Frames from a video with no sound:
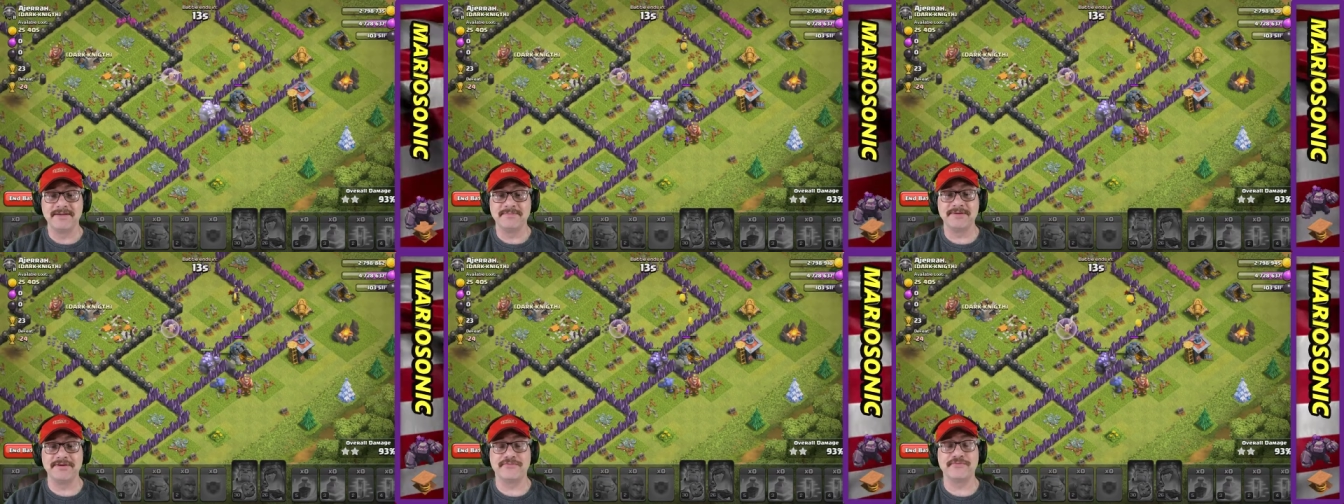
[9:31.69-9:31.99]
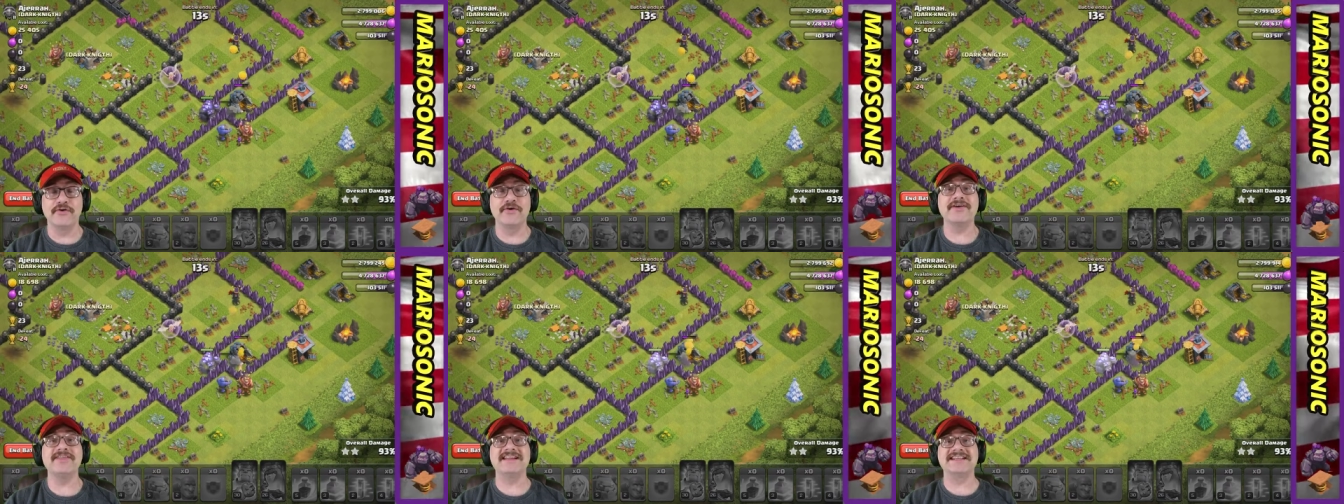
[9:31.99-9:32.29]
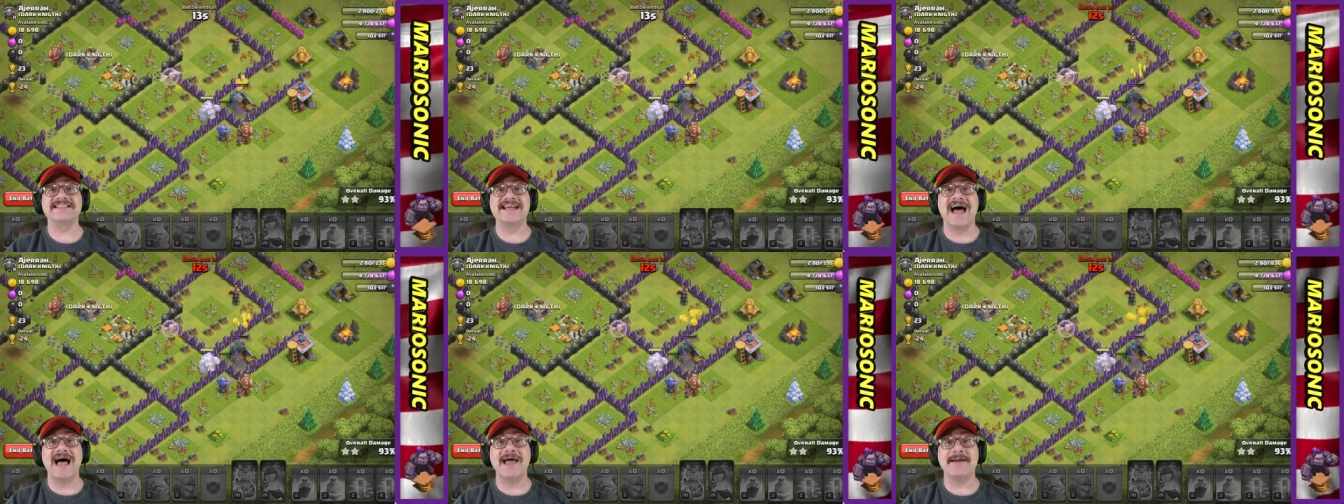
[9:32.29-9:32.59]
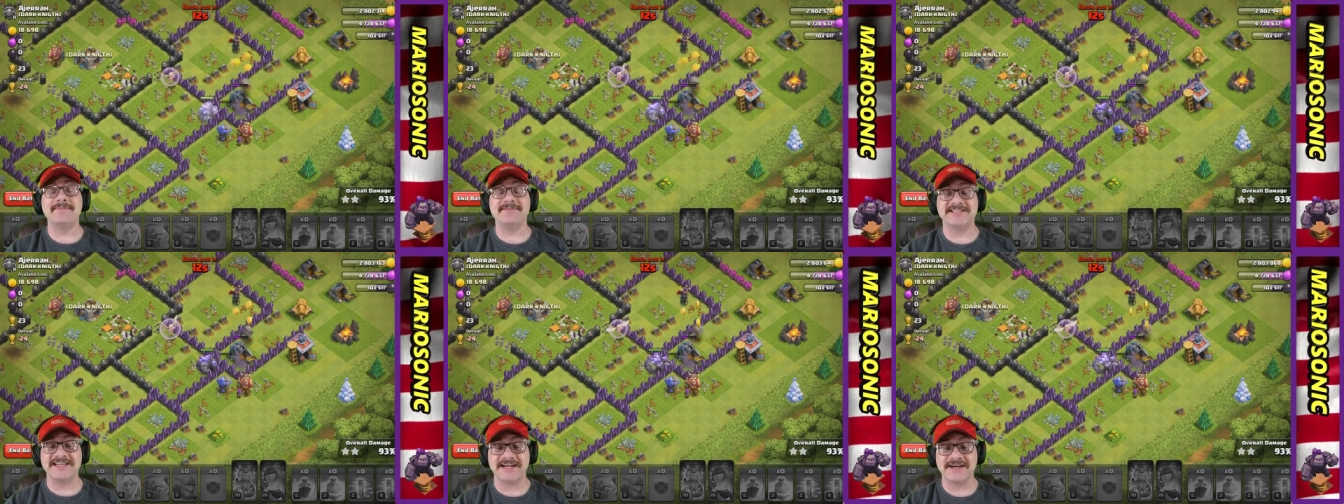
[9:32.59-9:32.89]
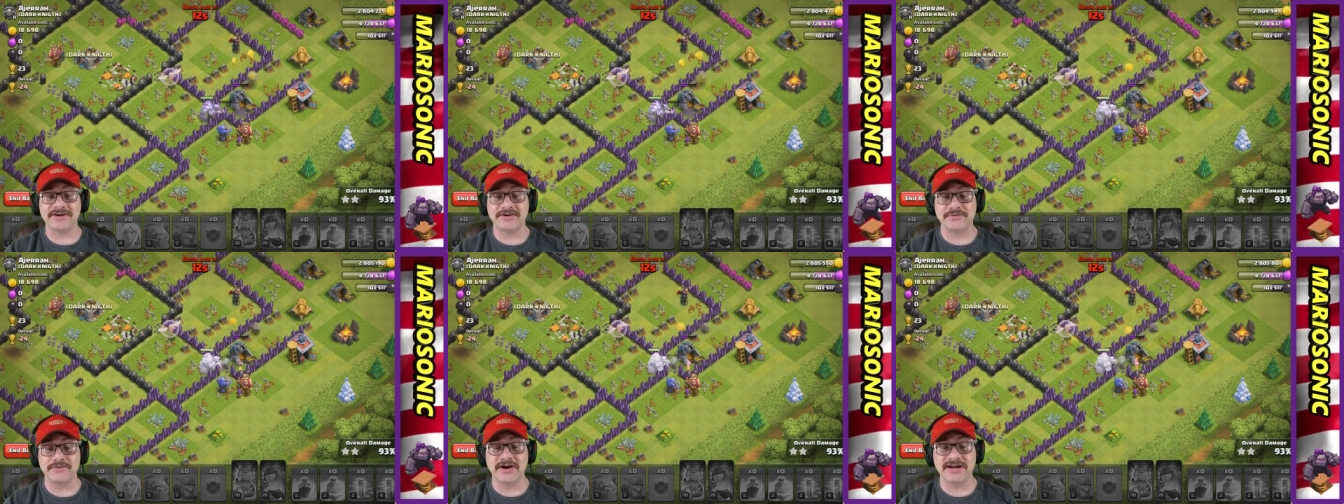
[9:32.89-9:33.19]
before the time
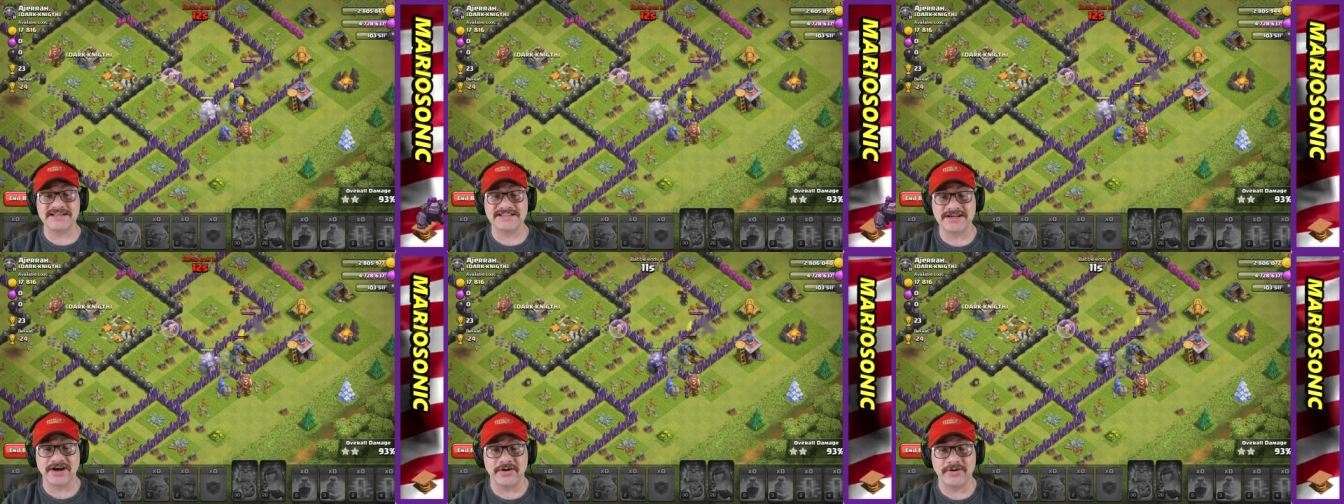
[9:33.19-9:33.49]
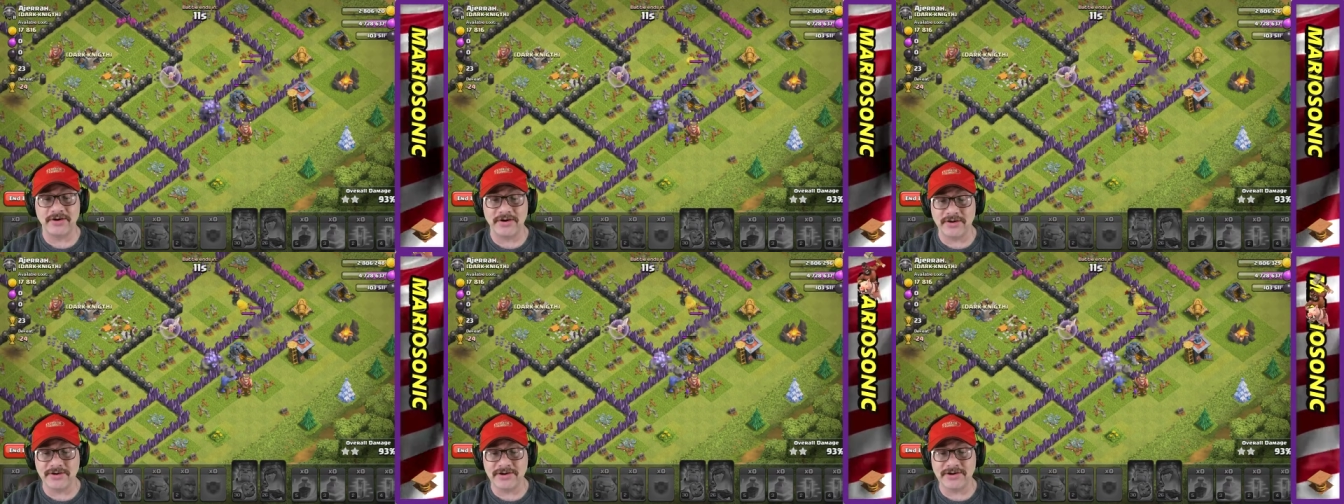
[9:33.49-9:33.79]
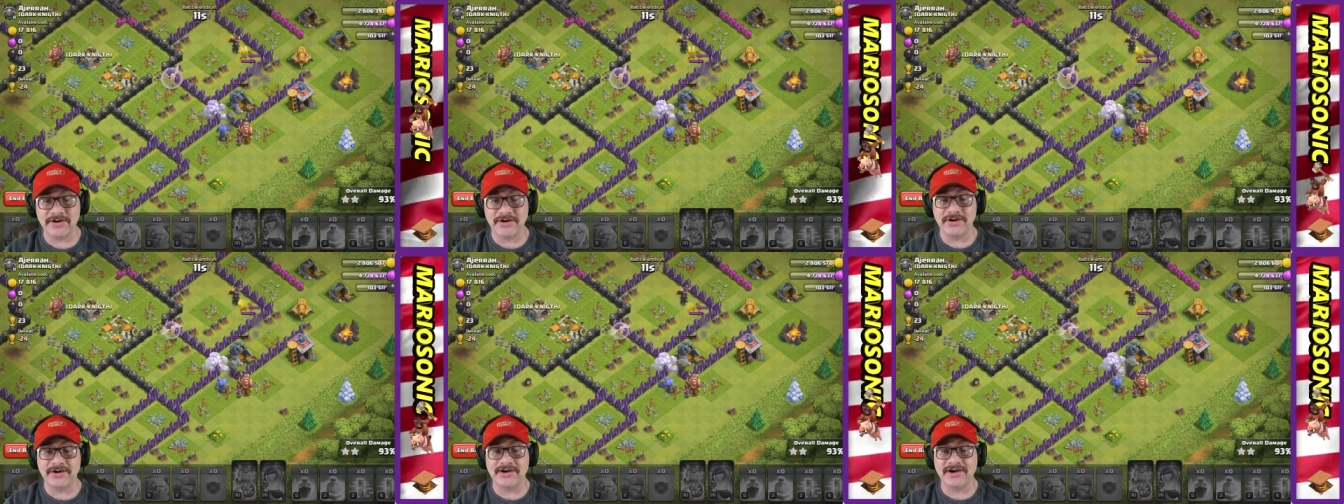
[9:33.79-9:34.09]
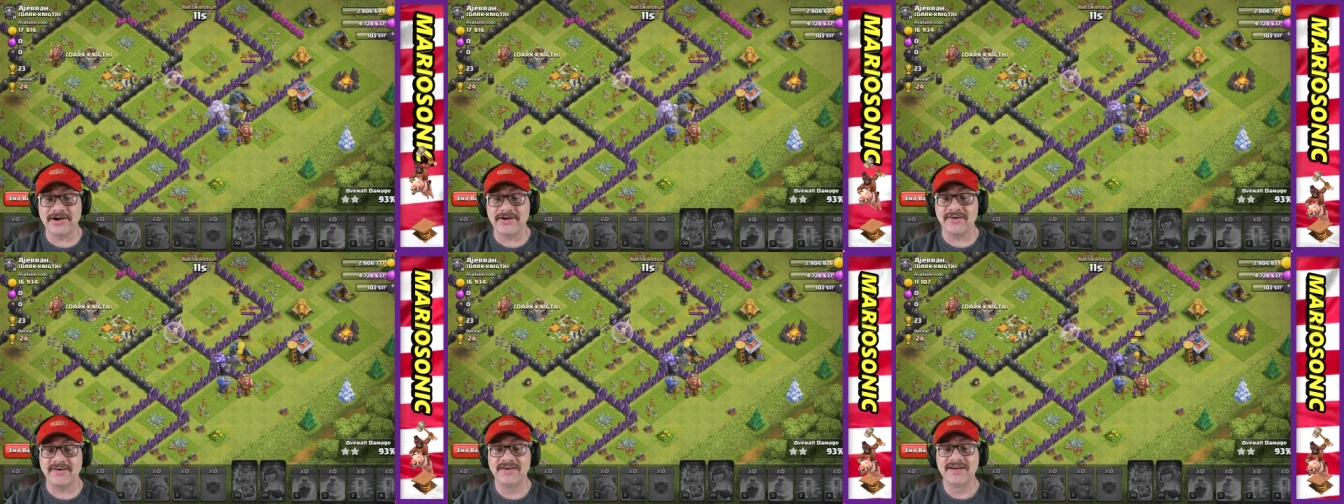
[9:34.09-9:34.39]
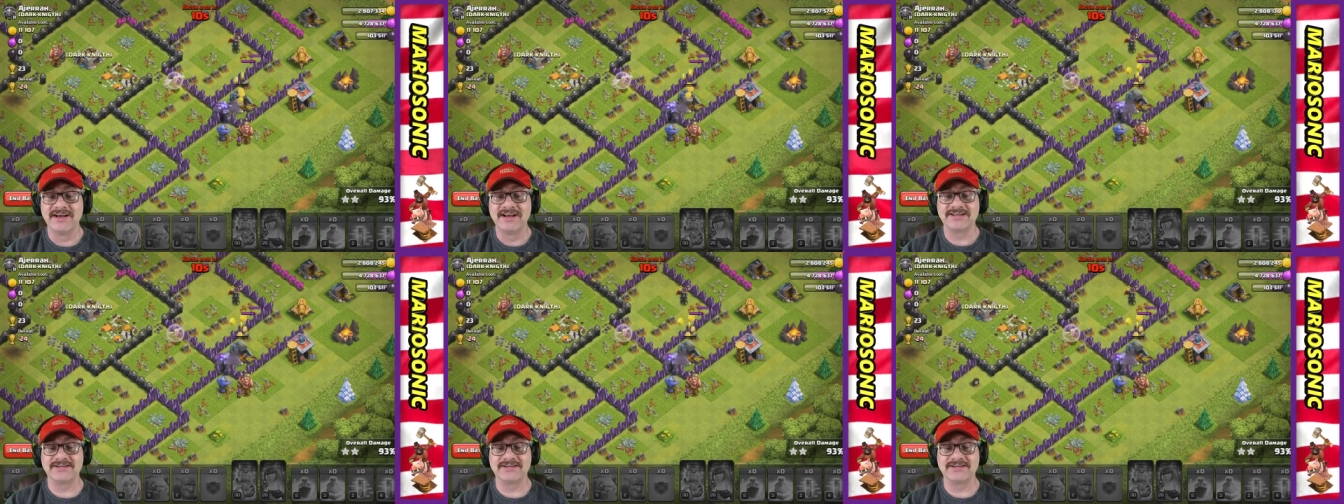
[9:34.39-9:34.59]
ticker runs out? Oh no, oh no.